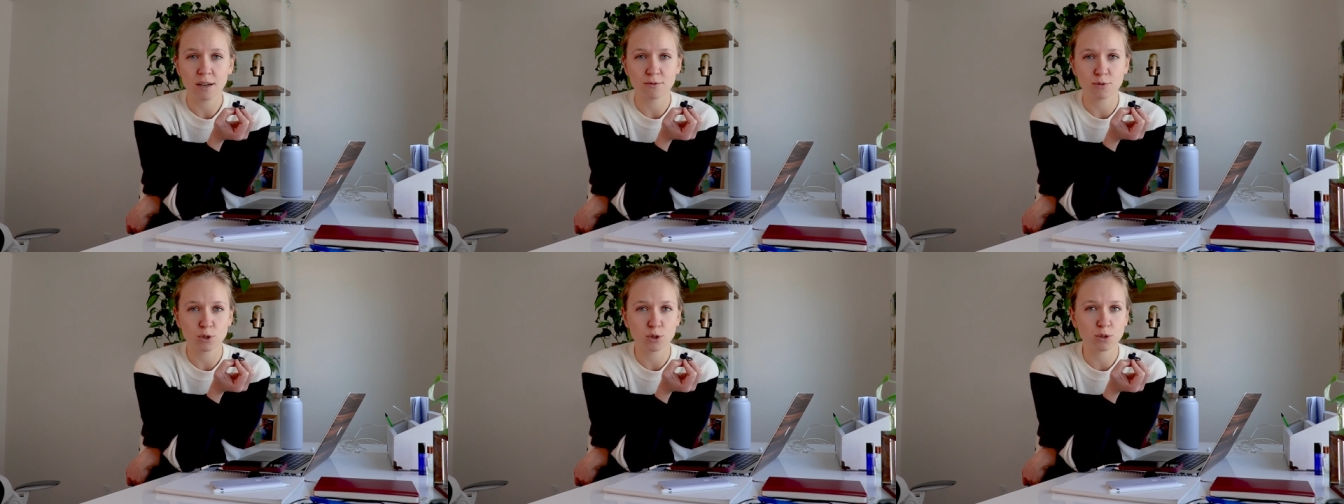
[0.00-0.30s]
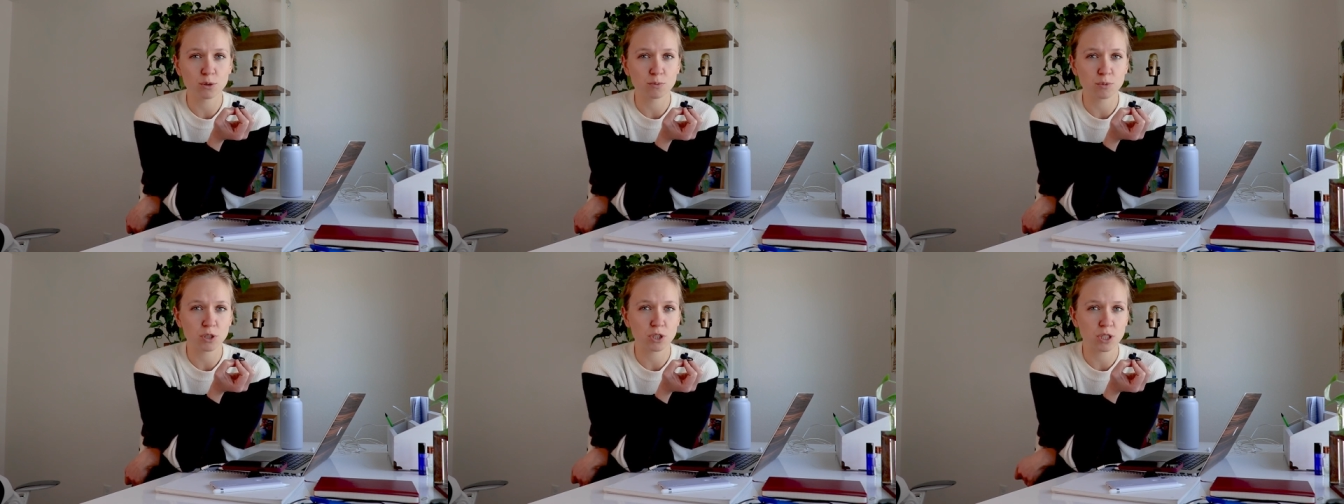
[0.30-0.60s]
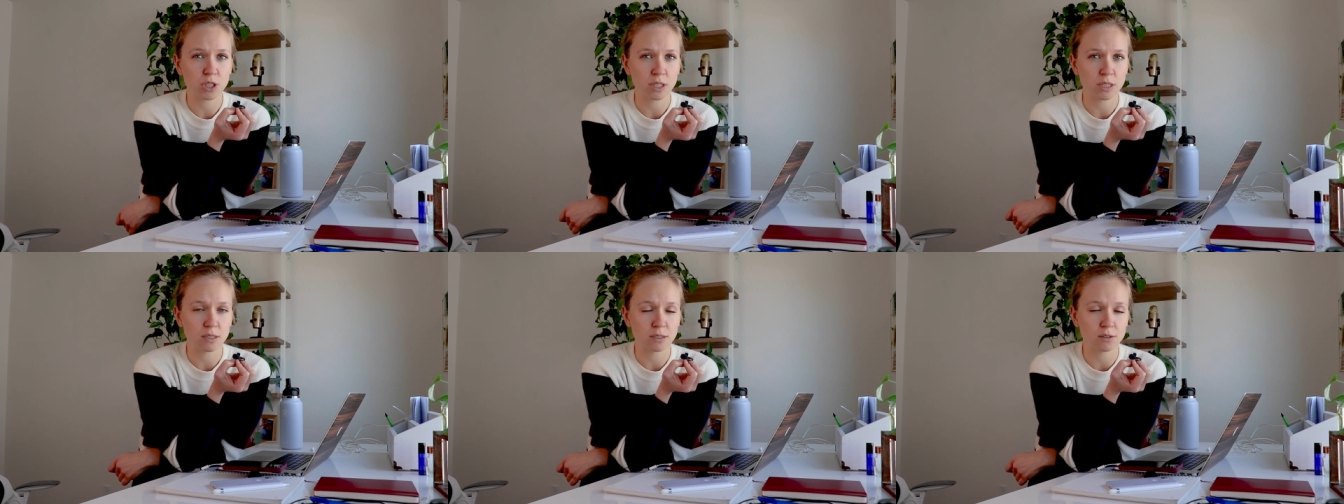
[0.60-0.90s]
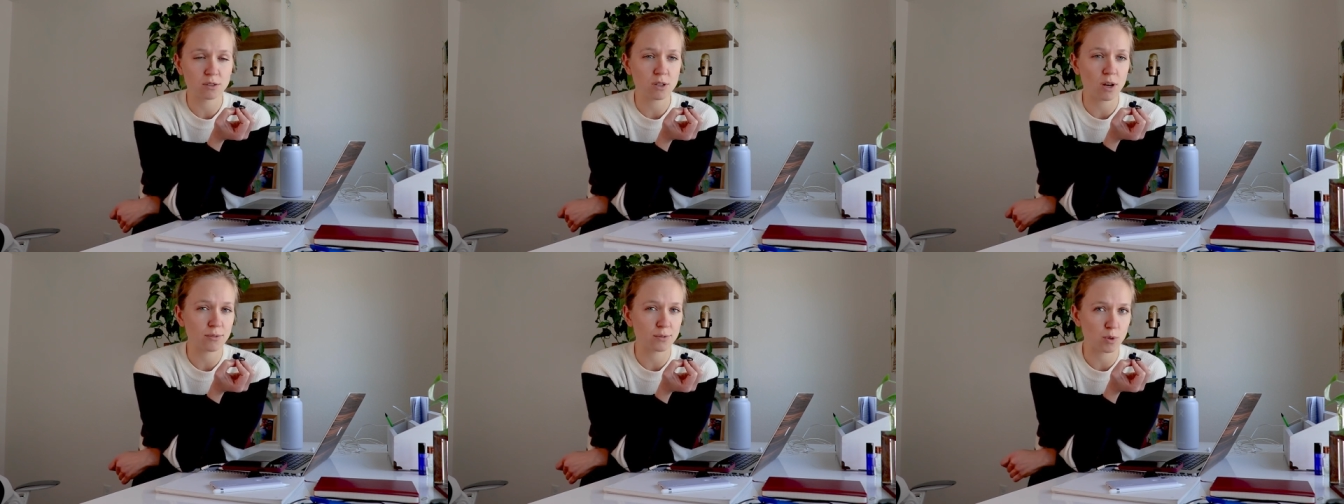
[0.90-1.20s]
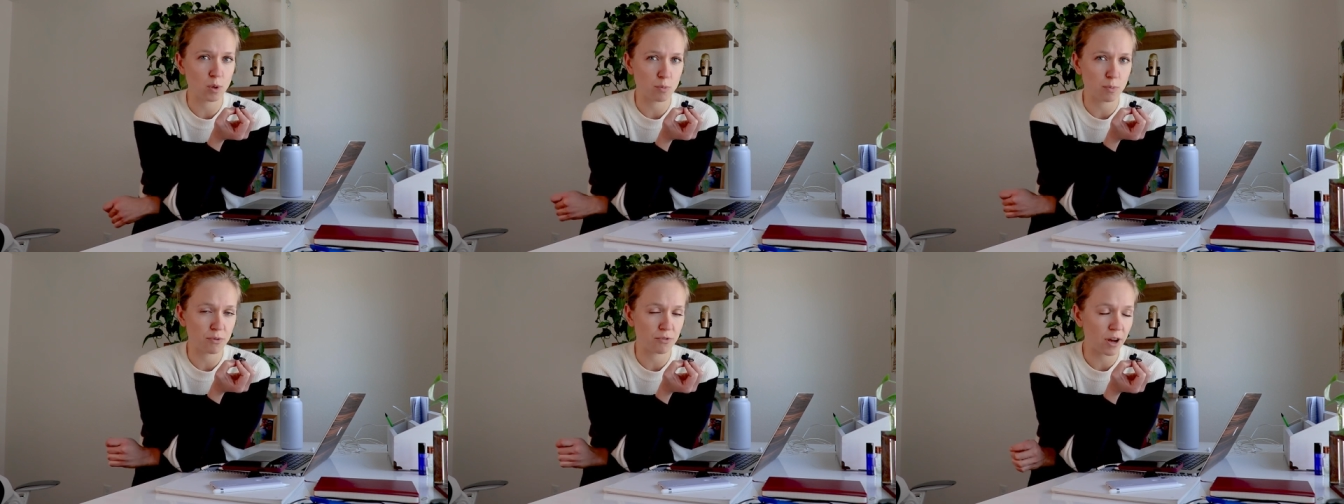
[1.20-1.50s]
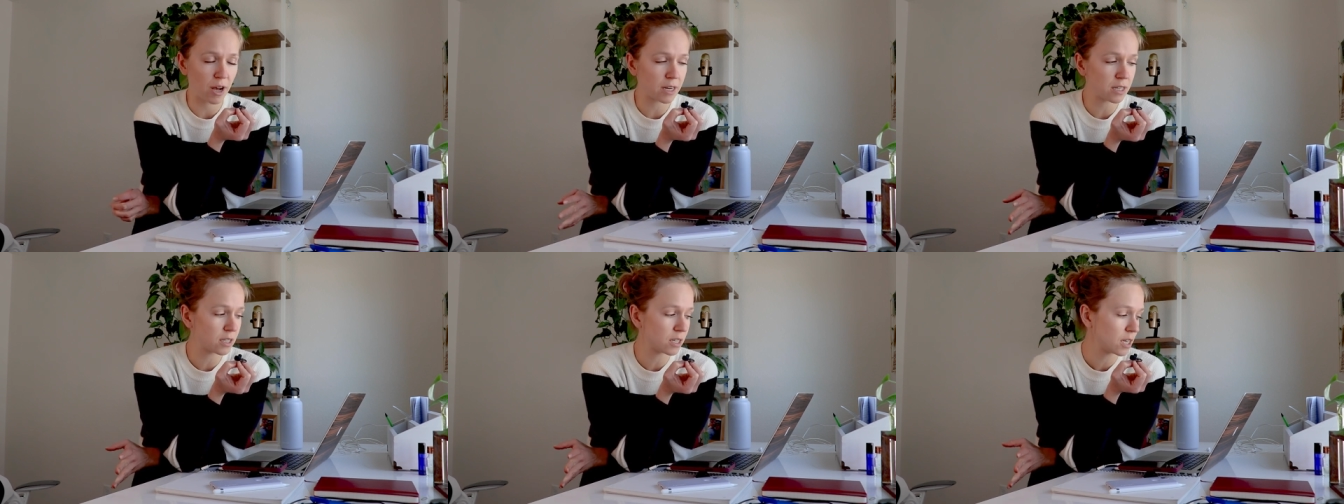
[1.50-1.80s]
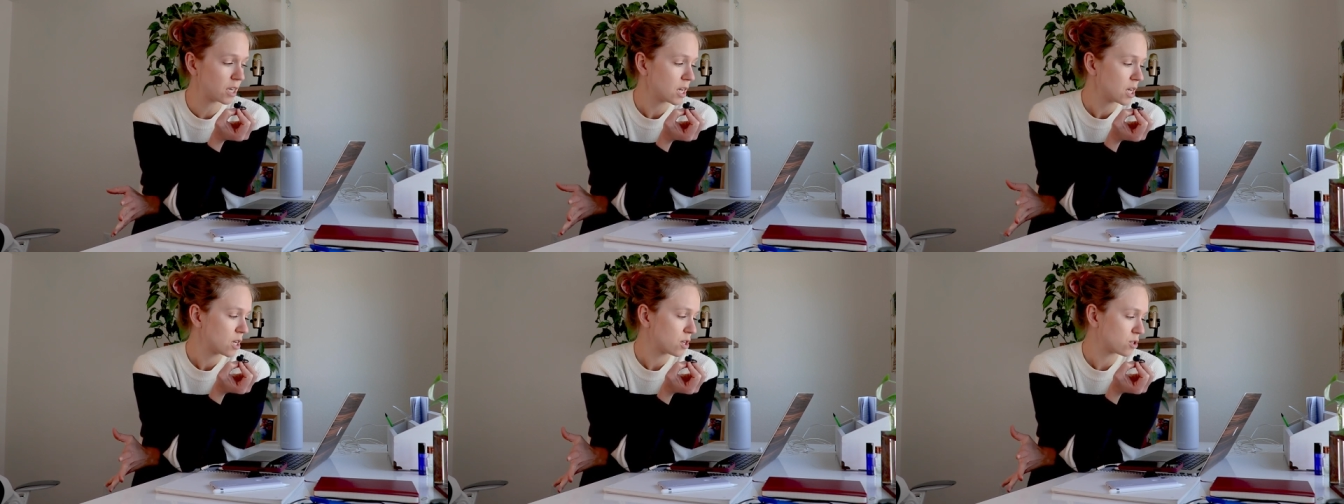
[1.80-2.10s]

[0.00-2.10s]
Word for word: virtual machine software provider.